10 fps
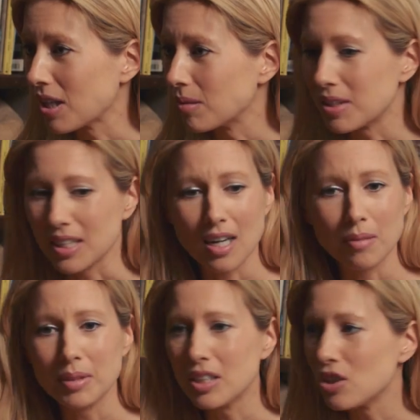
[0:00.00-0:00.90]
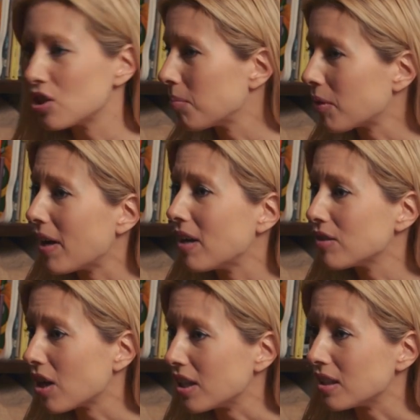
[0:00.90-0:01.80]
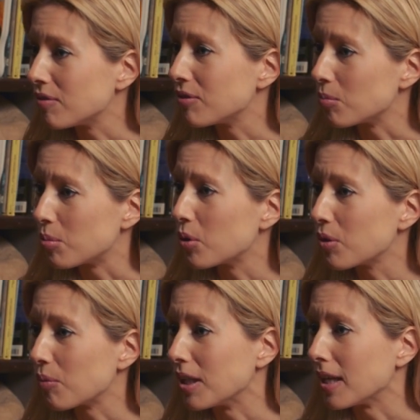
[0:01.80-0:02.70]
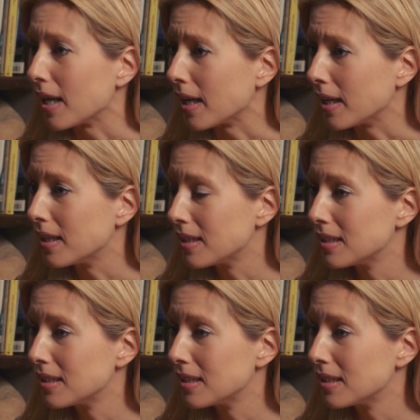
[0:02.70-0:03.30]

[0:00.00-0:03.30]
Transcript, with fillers: welcome to come and jump around on it if you're bored one day.